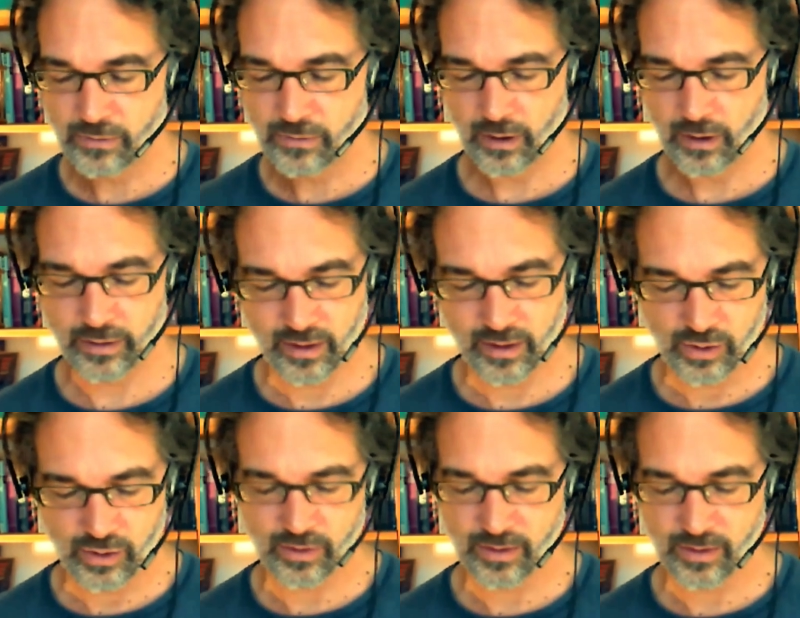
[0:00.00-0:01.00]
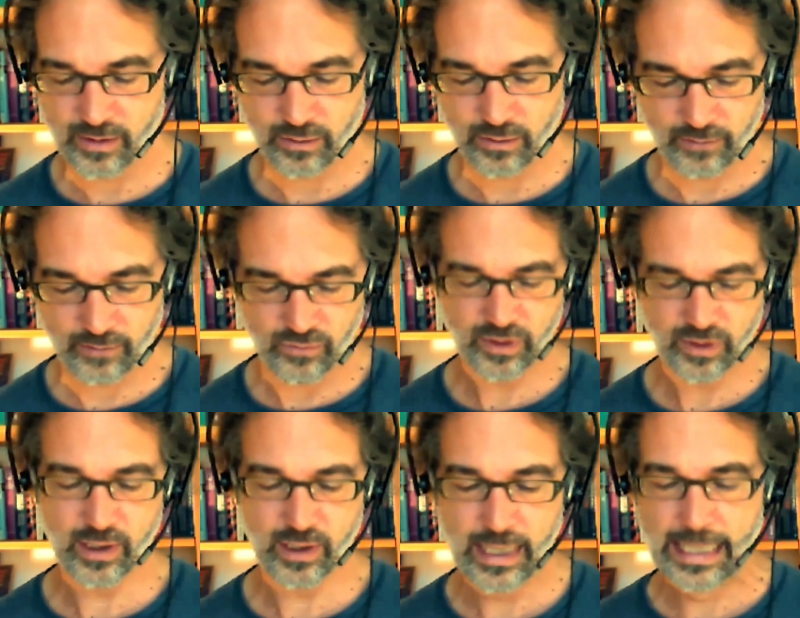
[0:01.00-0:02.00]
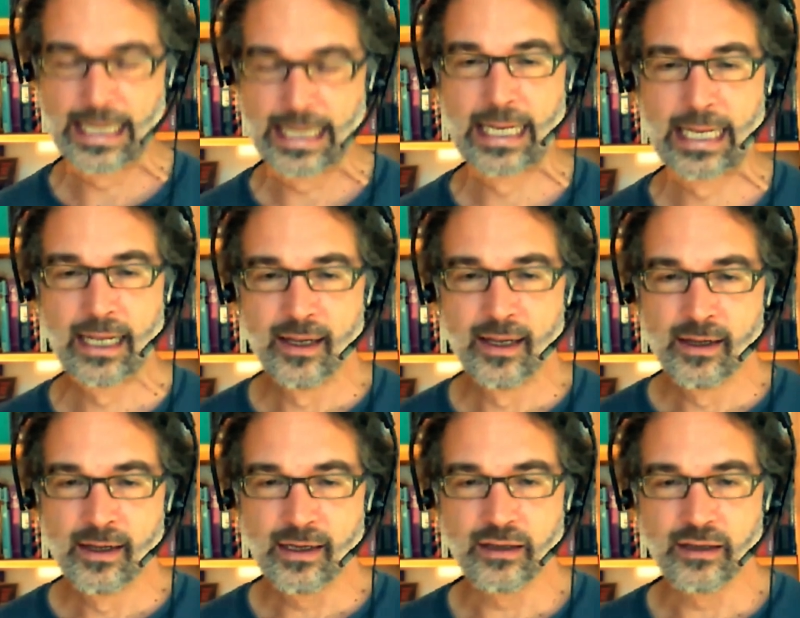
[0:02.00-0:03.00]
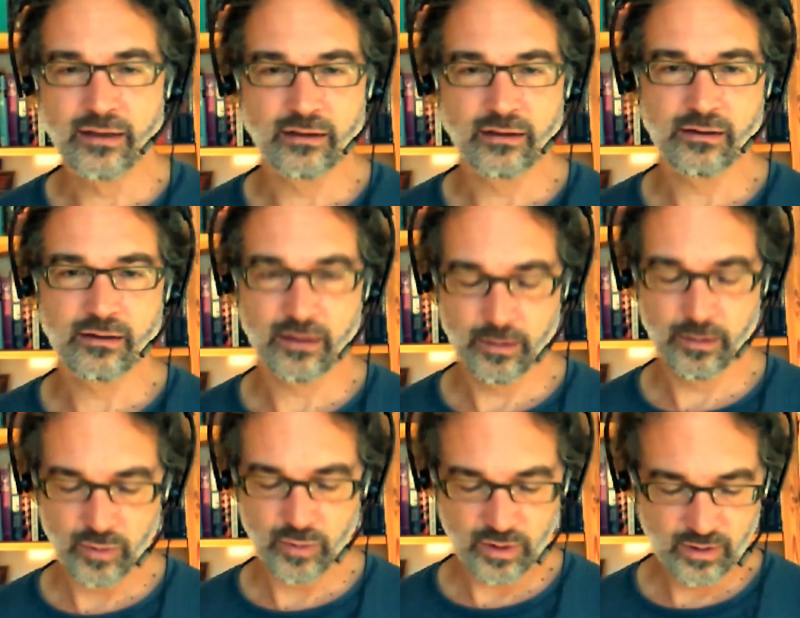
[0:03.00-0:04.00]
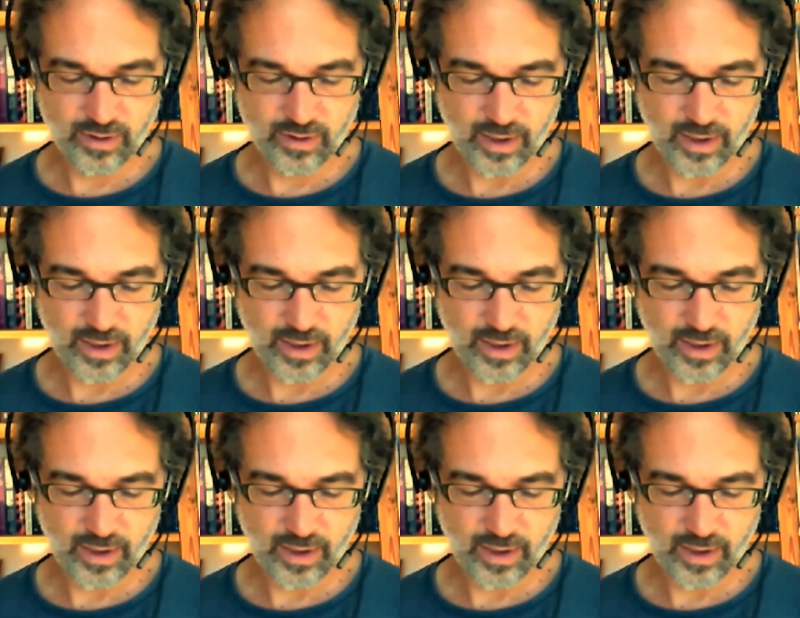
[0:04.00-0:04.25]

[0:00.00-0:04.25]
realization that not everything is as it seems.